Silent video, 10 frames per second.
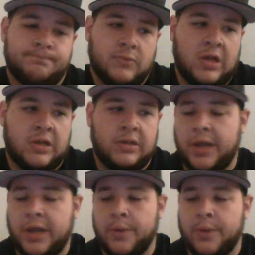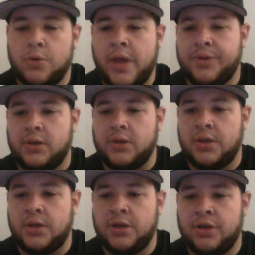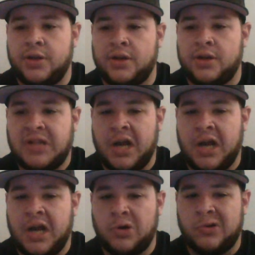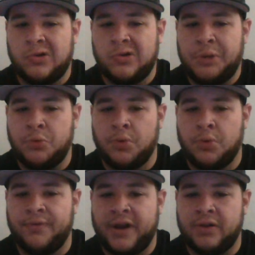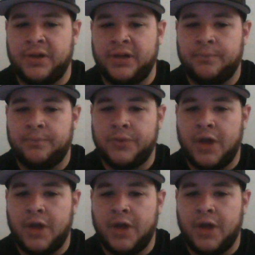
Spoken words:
And they were okay with it. And in a time where people were very,